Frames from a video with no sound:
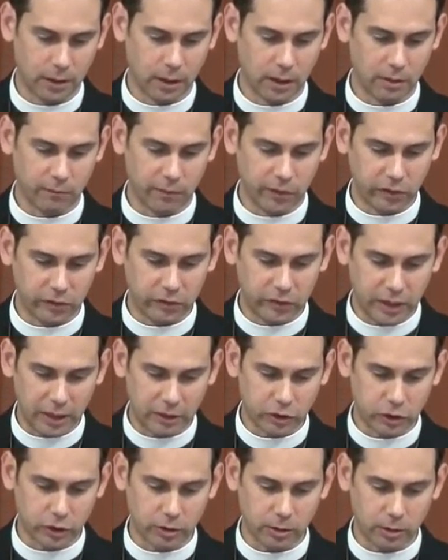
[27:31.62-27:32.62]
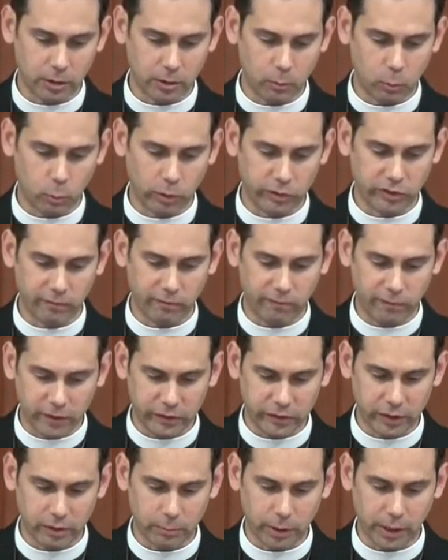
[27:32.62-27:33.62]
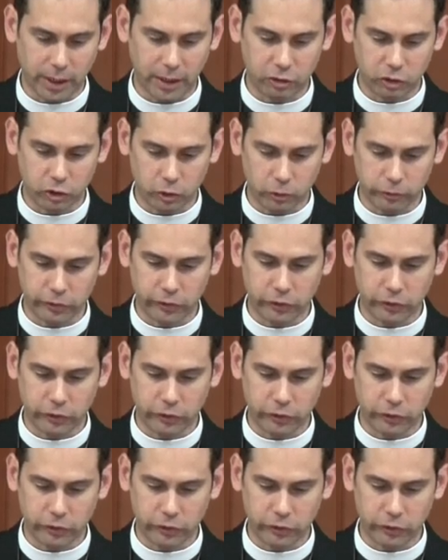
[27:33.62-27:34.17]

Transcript: A visitation was a visit by a church